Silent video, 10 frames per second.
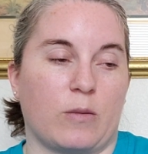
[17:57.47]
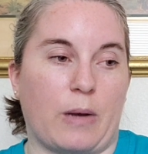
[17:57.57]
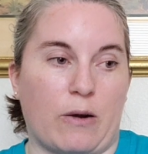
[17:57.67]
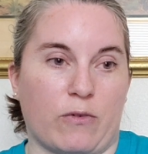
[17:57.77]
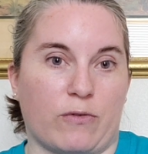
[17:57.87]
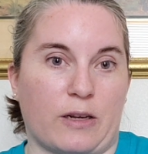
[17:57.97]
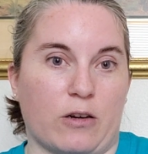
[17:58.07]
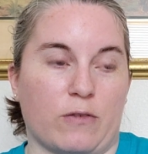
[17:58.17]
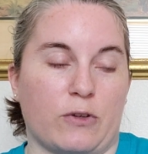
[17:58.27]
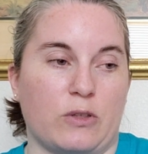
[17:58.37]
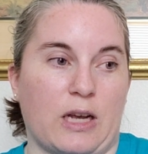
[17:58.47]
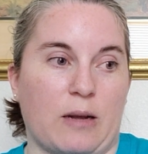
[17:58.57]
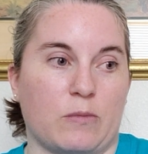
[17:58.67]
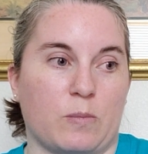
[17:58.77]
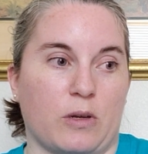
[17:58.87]
Power flickered a few
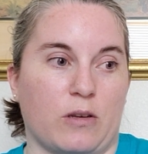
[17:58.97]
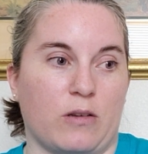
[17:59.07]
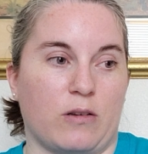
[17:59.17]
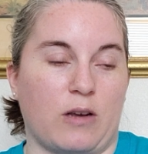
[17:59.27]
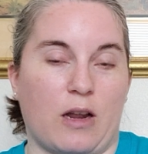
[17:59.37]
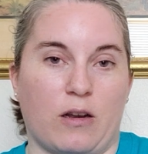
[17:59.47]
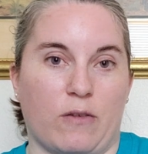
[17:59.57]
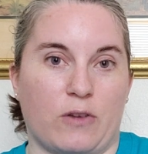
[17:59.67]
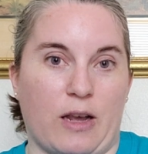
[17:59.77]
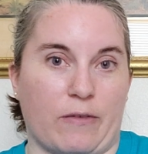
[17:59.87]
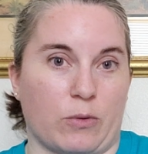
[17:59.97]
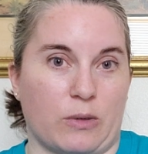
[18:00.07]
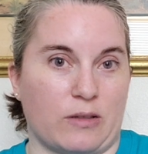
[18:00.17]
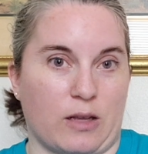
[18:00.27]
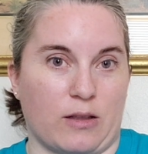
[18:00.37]
times, but not enough to have to
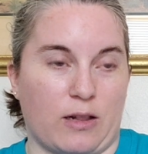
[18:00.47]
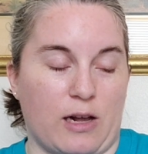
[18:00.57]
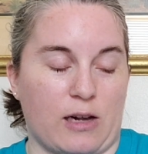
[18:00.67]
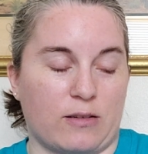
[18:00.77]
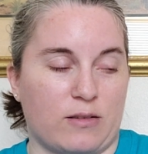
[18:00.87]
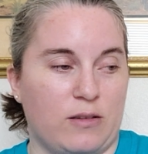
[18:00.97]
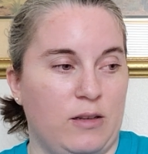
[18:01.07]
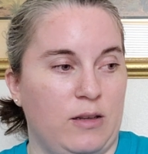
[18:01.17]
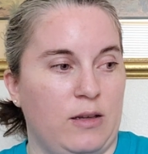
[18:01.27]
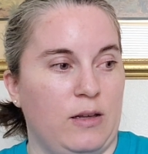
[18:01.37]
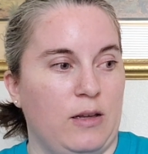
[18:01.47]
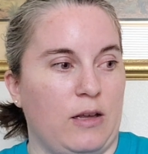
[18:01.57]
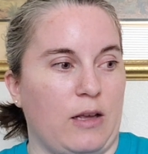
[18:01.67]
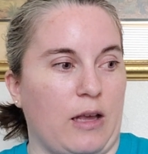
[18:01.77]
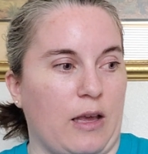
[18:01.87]
reset the clocks.
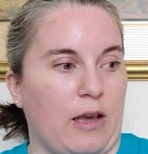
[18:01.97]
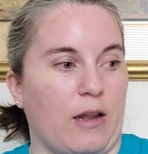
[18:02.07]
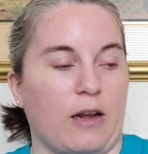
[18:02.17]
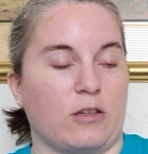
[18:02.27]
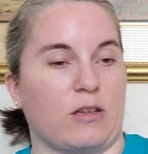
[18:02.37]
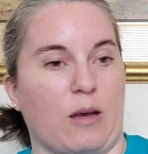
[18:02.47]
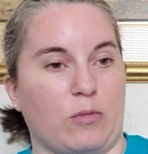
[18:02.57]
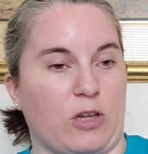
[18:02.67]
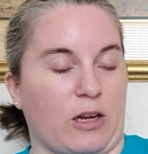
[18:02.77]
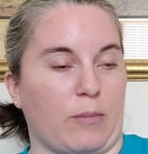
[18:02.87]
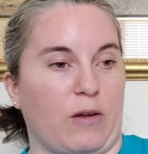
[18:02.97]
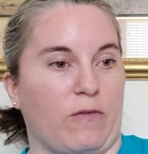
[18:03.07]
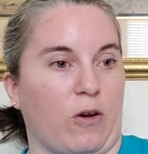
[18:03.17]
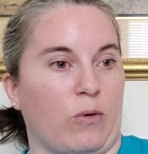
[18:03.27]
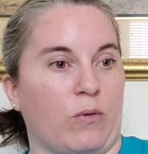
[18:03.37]
And I just kept checking my
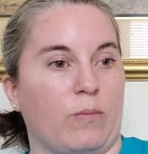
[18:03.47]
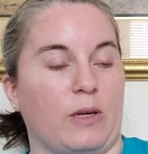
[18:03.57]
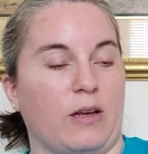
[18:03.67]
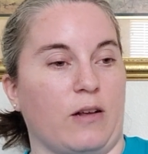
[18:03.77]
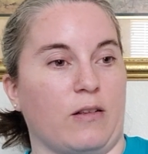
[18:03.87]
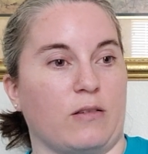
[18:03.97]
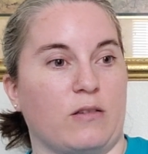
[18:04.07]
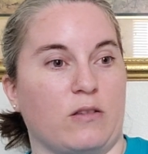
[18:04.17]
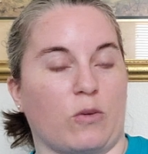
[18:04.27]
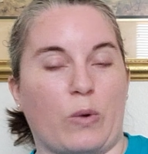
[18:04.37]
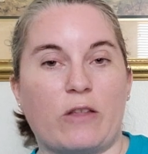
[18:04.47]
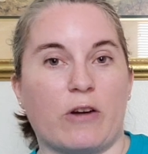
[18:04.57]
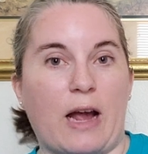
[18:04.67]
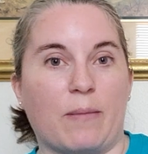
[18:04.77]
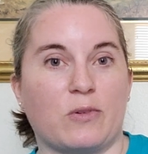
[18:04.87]
phone because weather
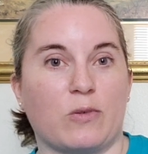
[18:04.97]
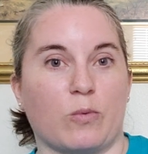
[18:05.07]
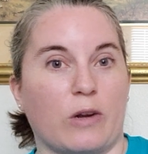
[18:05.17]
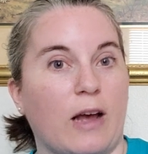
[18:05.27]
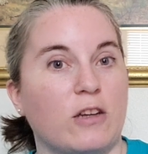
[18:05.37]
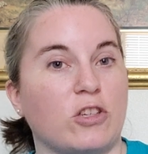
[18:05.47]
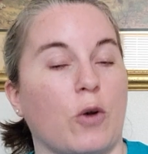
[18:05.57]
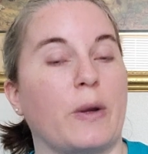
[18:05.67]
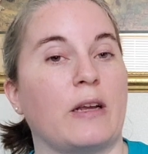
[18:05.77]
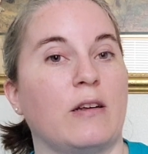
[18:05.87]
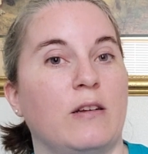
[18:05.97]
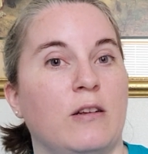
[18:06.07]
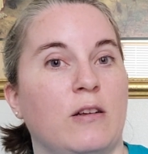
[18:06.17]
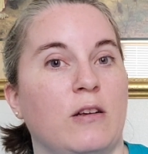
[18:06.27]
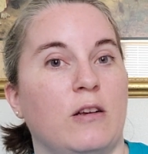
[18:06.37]
apps were not showing
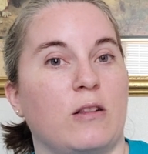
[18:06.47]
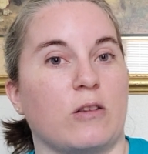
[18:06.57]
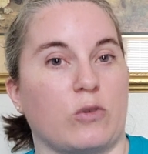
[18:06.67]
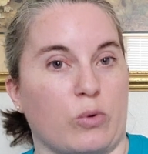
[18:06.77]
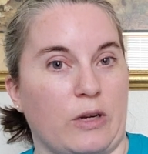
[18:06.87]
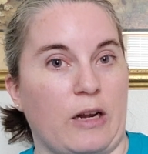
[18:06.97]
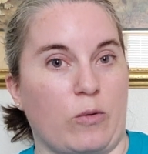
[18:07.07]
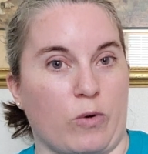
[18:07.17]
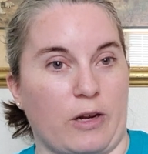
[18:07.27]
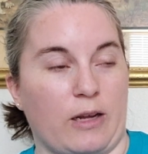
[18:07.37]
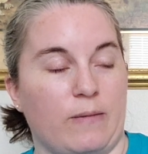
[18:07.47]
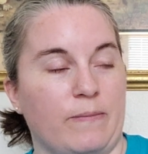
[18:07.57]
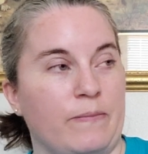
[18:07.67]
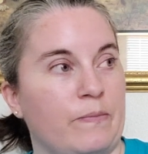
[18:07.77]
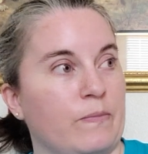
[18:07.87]
the tornado warning.
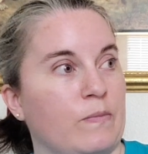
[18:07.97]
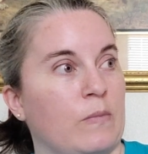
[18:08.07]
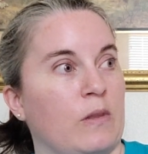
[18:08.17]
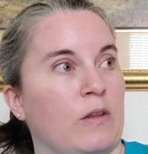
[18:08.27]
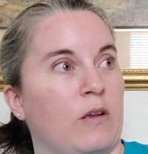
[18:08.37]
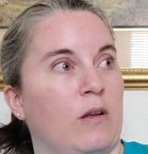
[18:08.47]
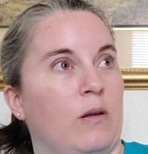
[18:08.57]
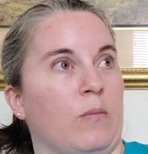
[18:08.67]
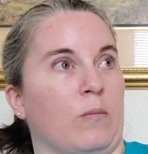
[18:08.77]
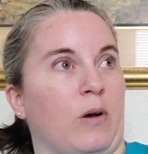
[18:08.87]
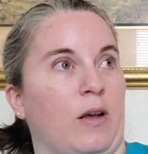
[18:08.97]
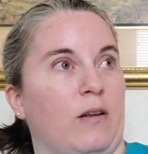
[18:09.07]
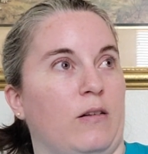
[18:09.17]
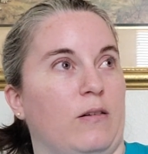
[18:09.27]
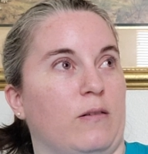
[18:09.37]

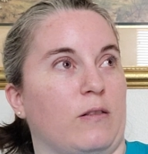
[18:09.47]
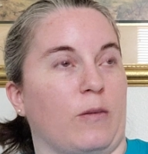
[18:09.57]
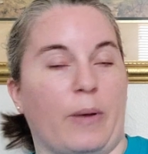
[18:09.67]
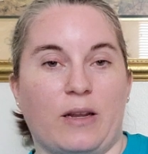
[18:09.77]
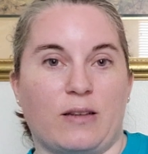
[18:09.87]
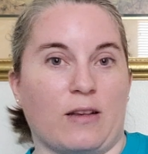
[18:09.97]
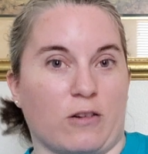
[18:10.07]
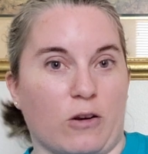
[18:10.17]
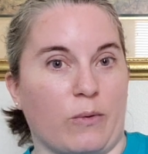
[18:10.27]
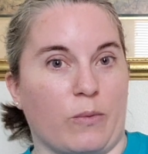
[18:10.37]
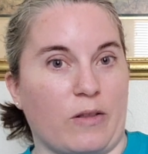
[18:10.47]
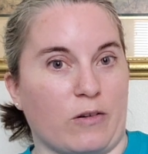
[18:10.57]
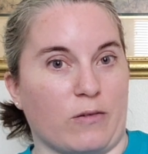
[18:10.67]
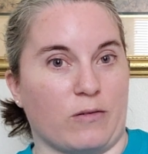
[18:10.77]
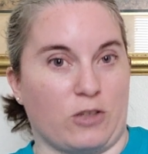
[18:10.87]
But the base has their own
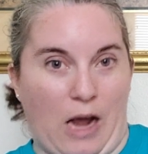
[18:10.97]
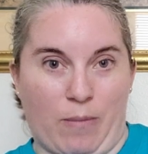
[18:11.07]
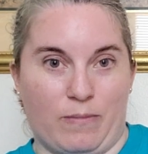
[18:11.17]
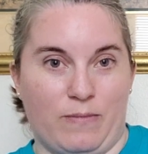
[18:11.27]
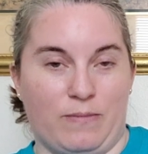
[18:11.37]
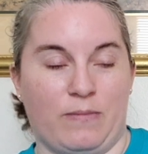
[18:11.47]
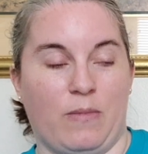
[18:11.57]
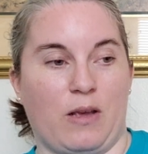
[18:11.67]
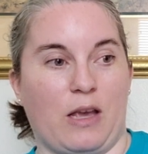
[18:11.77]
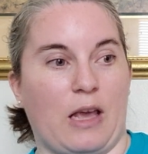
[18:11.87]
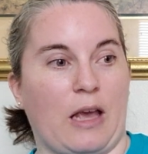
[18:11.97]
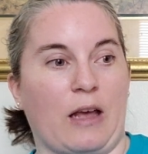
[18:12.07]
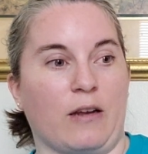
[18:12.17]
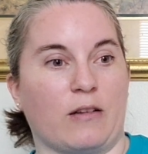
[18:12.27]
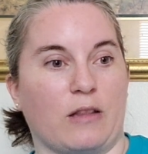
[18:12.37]
weather chow,
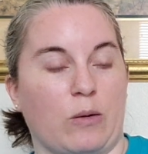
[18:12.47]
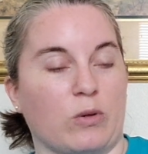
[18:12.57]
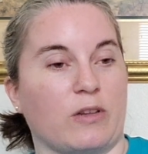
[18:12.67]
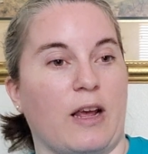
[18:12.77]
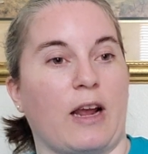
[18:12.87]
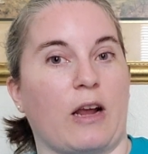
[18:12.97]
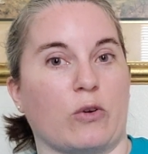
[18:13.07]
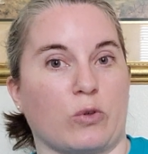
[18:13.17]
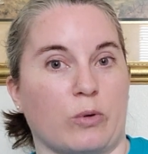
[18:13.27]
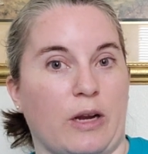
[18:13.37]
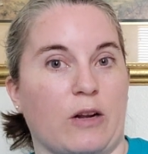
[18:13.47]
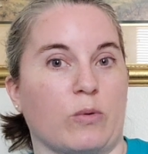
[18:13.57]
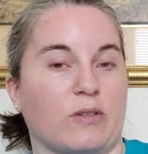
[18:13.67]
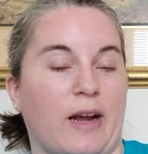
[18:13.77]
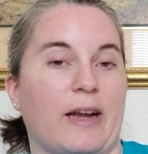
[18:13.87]
and they were saying a tornado
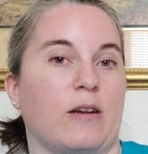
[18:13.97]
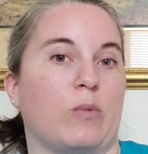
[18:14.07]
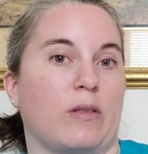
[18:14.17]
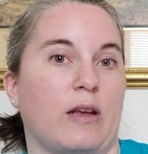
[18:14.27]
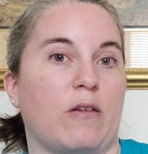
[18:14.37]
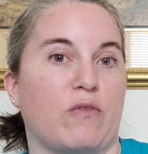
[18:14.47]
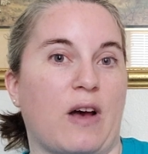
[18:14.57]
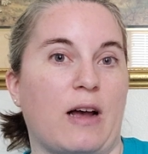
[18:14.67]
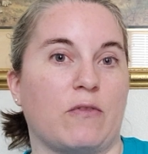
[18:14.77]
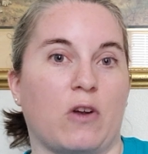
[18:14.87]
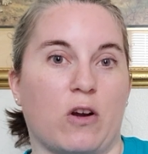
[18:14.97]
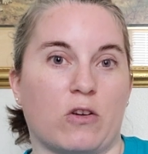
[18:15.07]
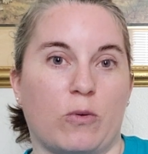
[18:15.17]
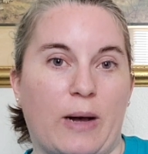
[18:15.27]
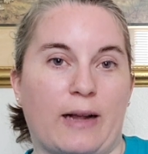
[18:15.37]
was sighted within 5
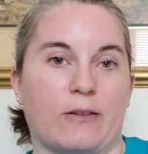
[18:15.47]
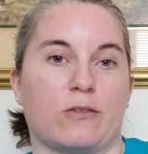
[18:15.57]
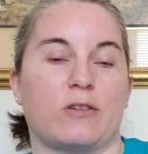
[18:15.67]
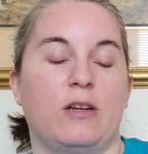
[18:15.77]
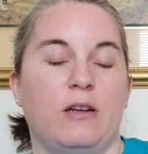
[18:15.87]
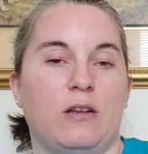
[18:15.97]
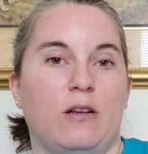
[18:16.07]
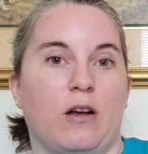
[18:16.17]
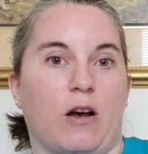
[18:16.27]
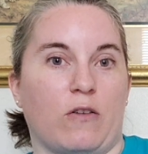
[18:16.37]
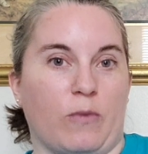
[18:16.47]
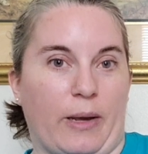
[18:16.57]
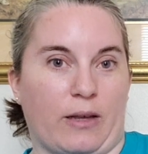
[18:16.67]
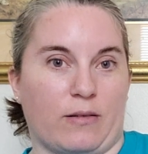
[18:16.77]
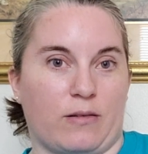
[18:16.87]
nautical miles of the
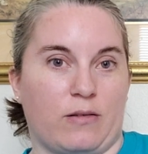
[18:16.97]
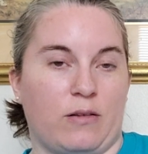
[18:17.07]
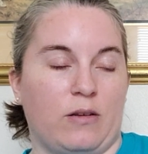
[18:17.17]
base.